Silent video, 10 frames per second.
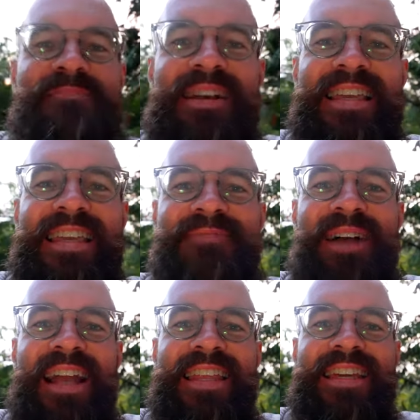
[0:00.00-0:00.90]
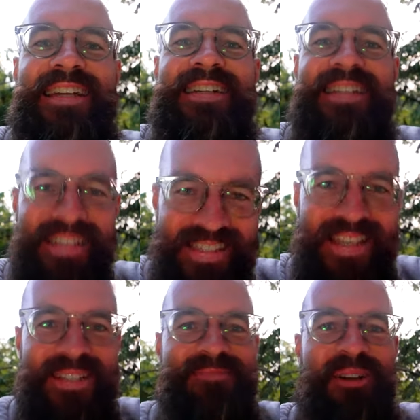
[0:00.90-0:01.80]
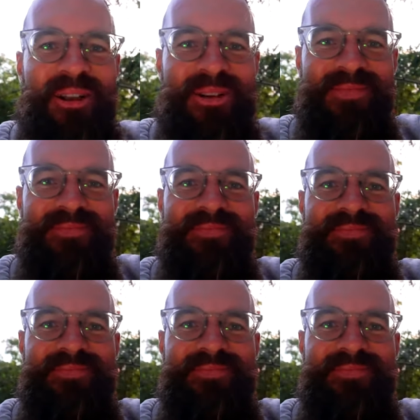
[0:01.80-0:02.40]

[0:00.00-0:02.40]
pagi di Bali. See you tomorrow.